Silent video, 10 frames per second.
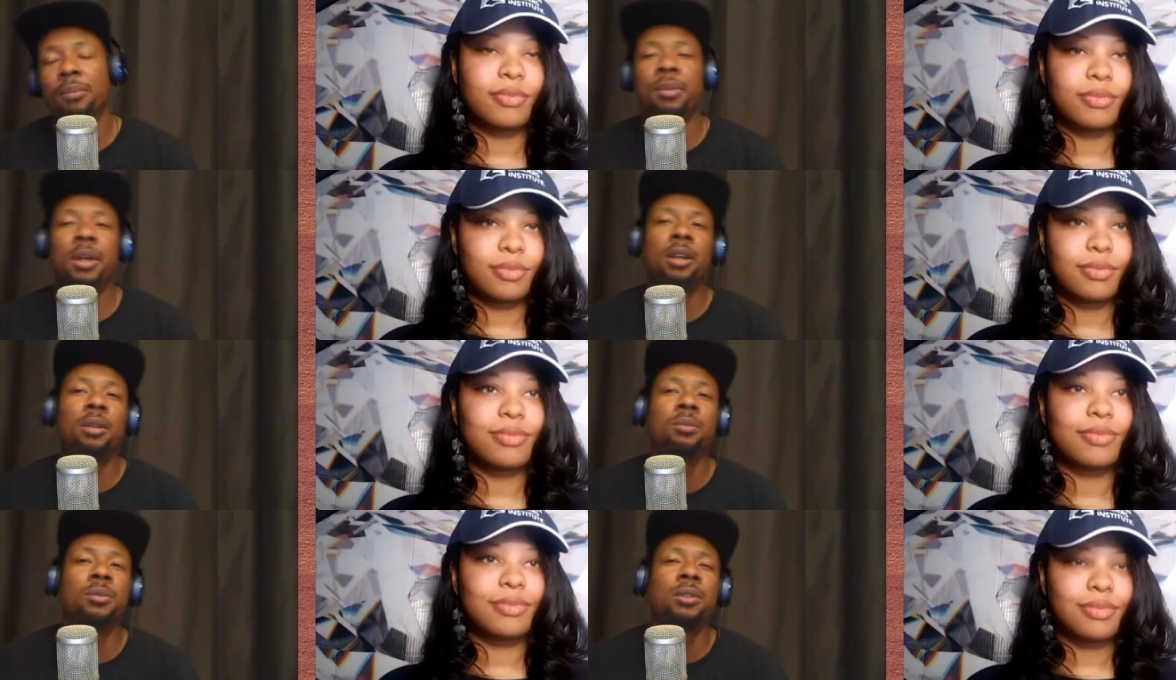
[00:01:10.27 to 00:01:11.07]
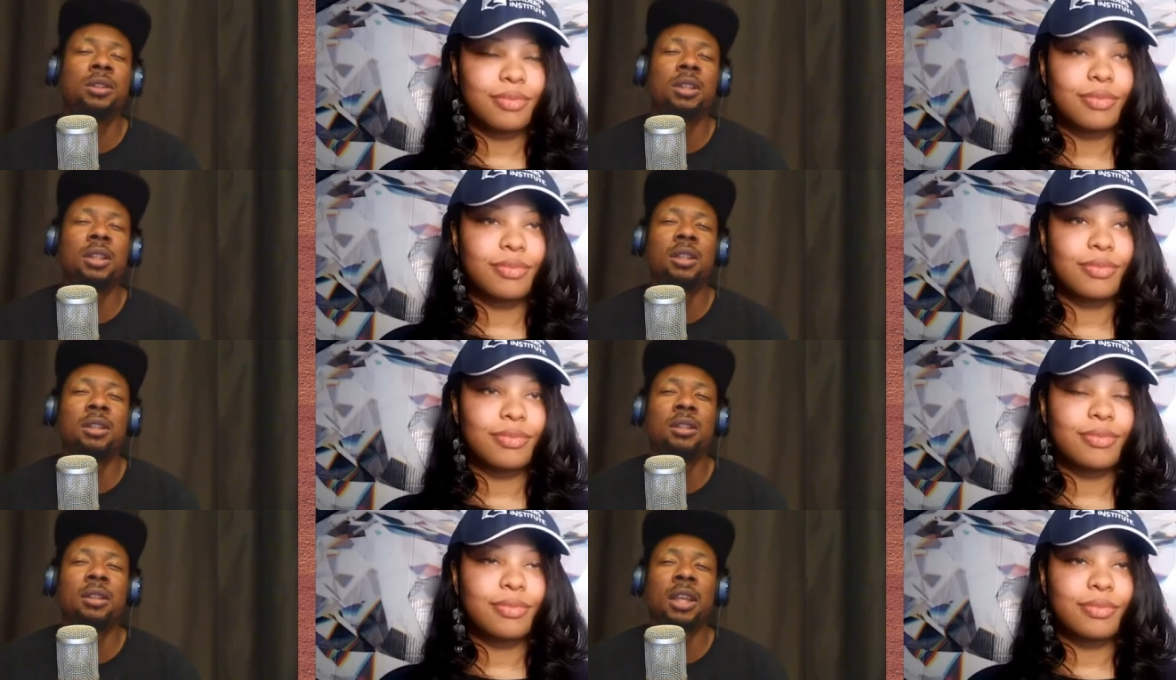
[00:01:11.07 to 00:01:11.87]
Speaker 1: But we
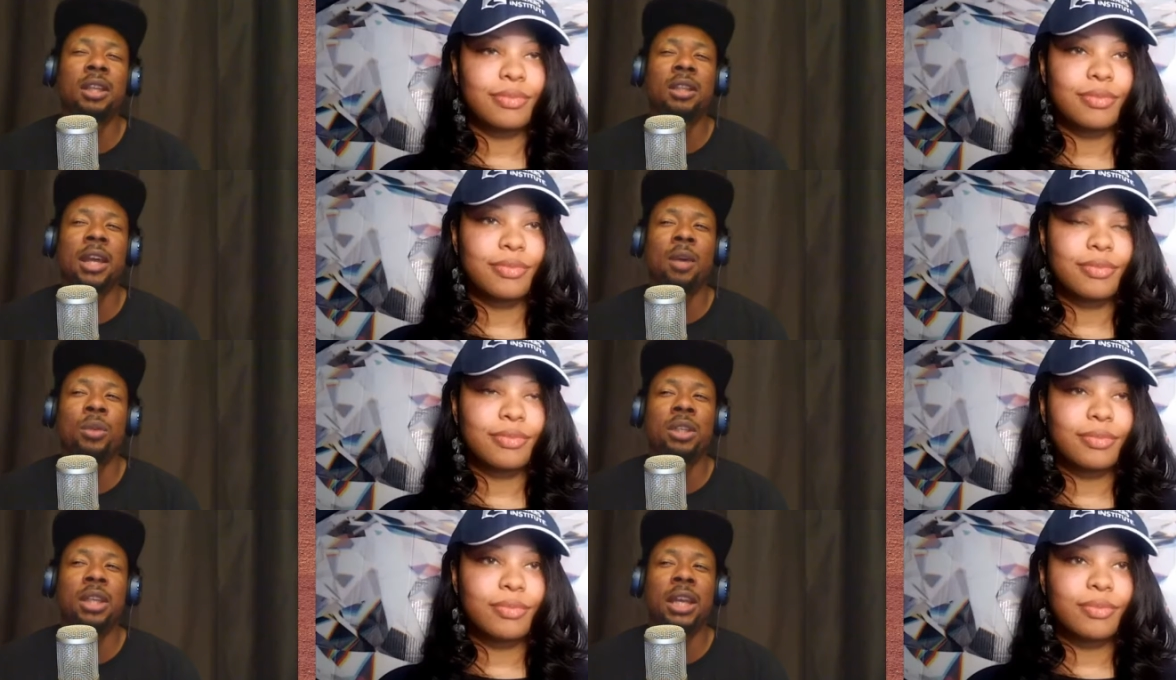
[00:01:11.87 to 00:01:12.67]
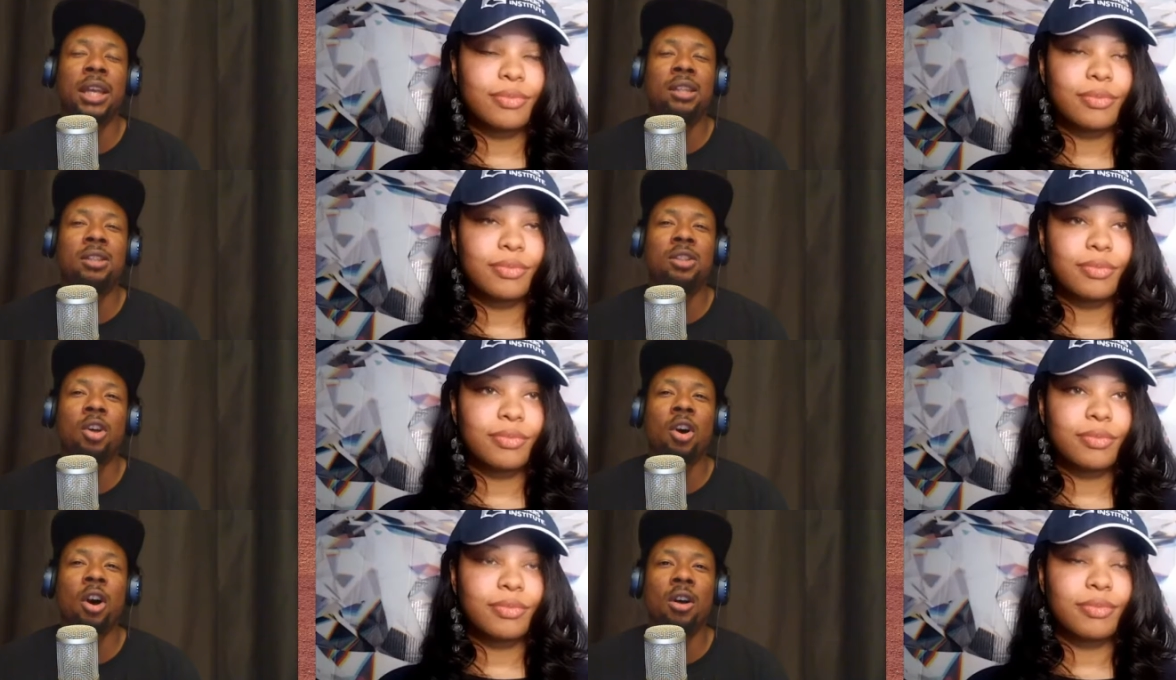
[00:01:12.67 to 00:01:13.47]
shouldn't think that we can't
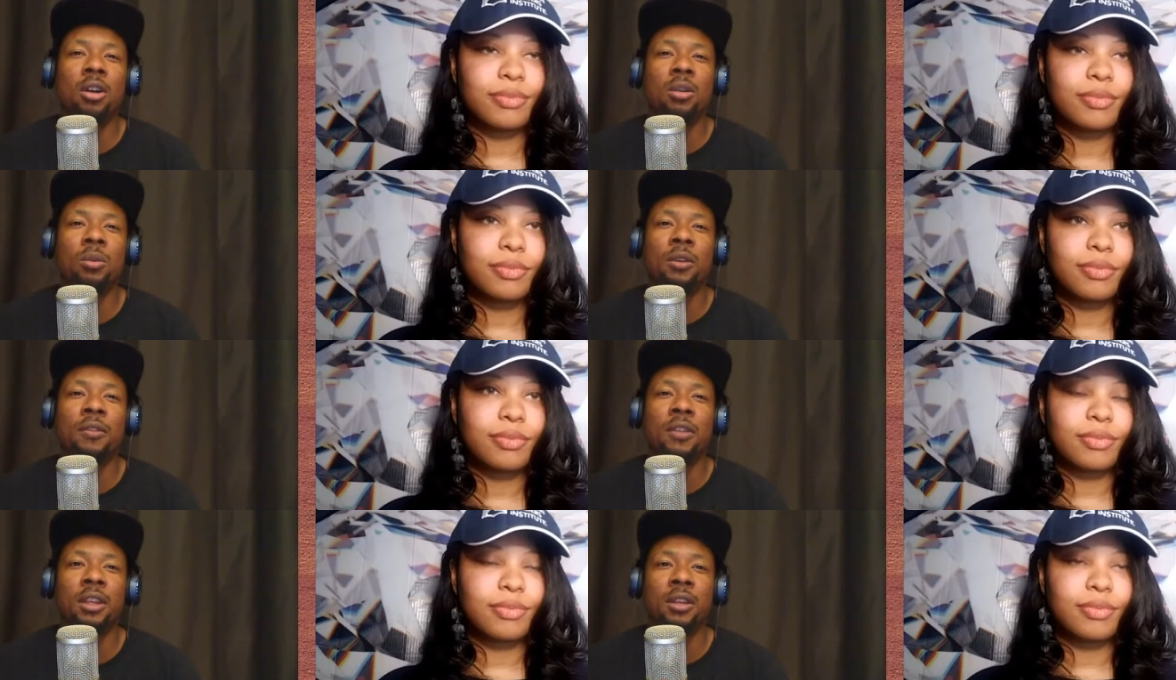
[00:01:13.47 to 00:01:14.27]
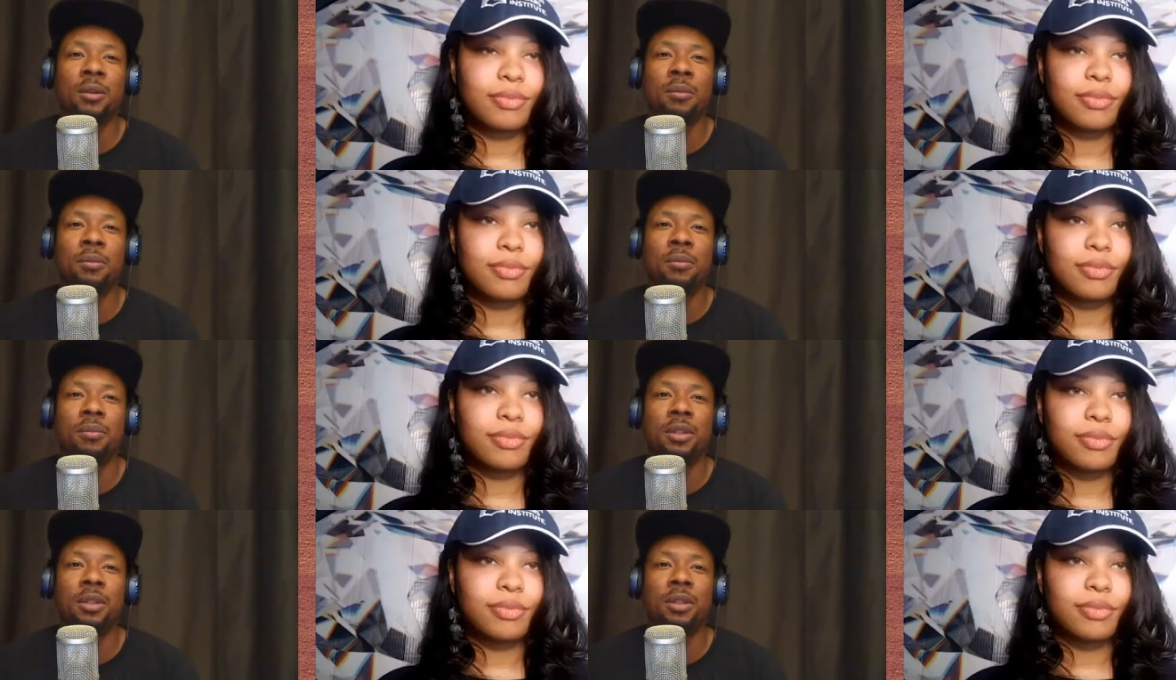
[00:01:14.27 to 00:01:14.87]
talk with him